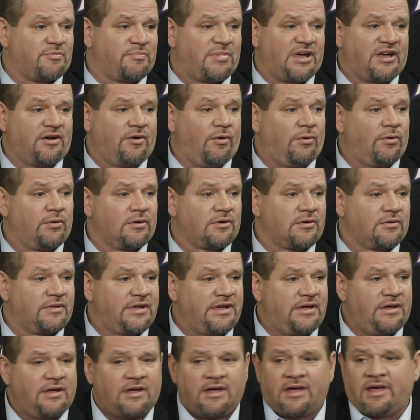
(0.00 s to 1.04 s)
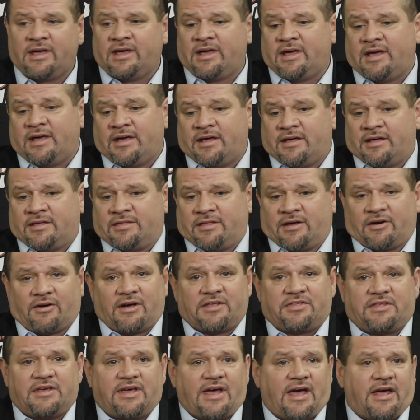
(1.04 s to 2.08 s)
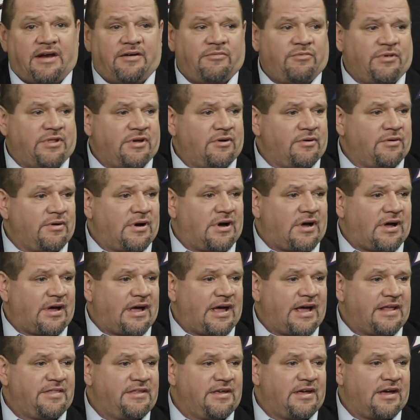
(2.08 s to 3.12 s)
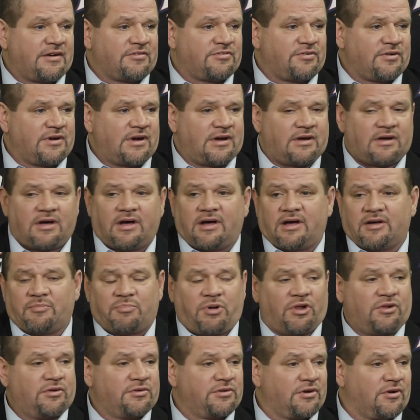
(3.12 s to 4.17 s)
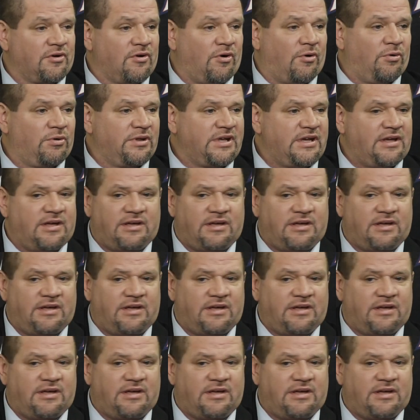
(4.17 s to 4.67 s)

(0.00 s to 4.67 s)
a big goal early, there at the end, they were, uh, had the extra uh, pulling their goalie.